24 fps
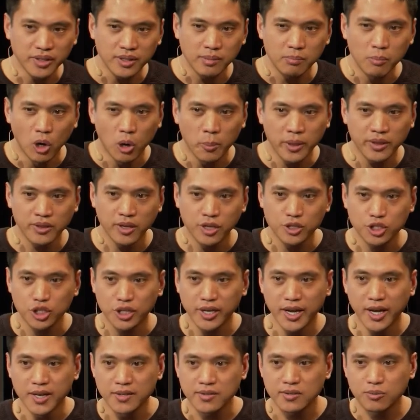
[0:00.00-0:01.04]

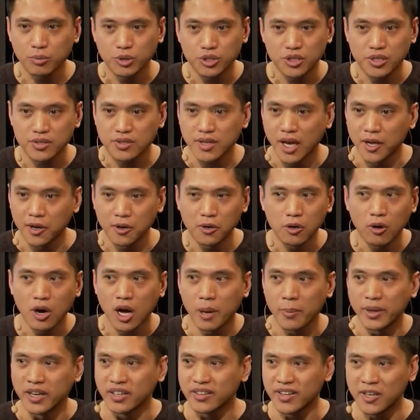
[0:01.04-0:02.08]
moment.js, which is I don't know how
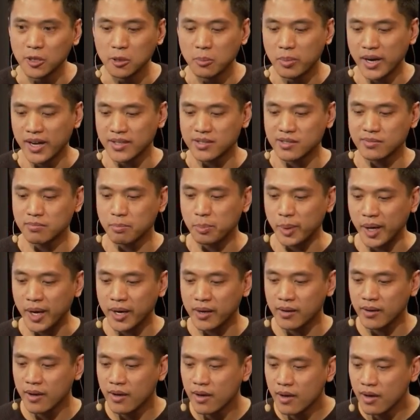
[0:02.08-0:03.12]
many kilobytes big.
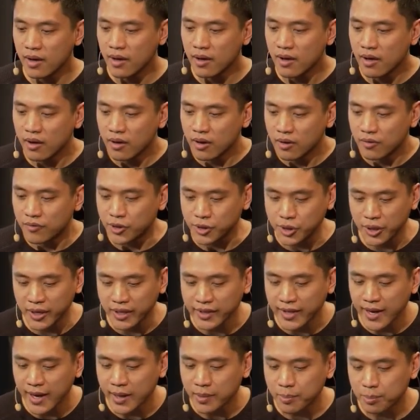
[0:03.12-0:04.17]
For doing
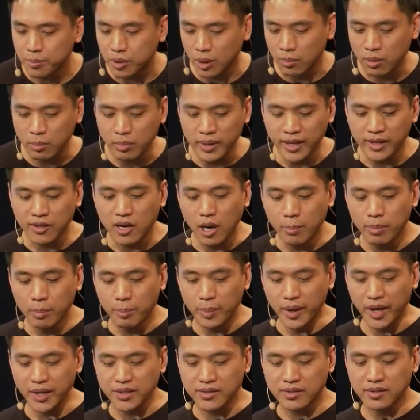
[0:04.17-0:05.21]
that, probably
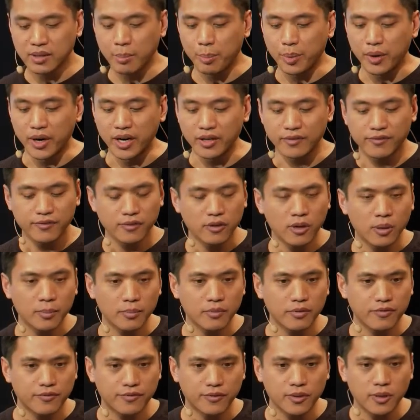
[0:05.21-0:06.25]
copy-paste the part from
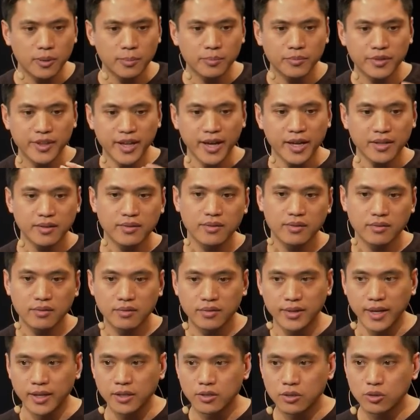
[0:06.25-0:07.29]
that
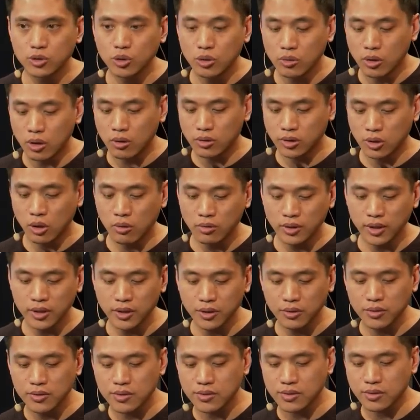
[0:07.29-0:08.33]
you only
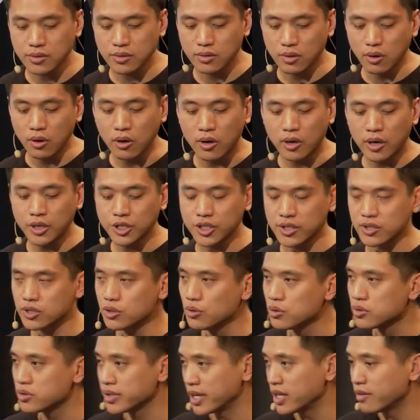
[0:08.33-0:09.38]
use, or just
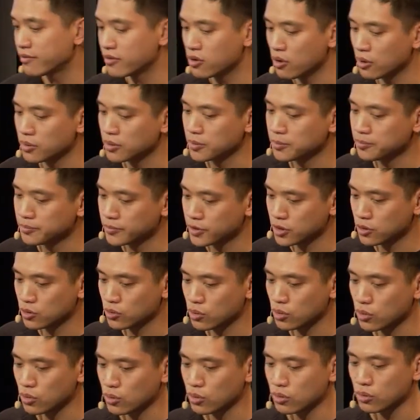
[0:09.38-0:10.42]
use native code
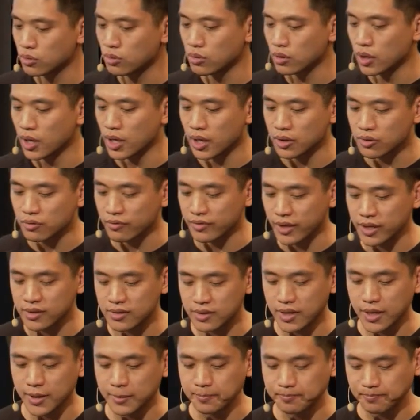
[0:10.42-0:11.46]
to fix
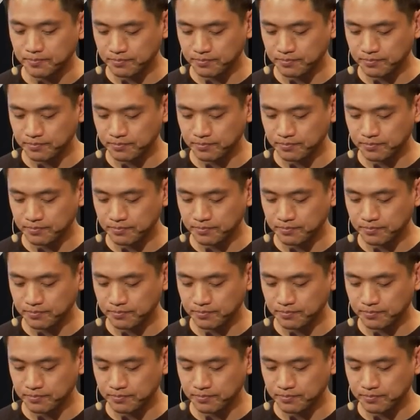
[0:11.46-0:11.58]
that,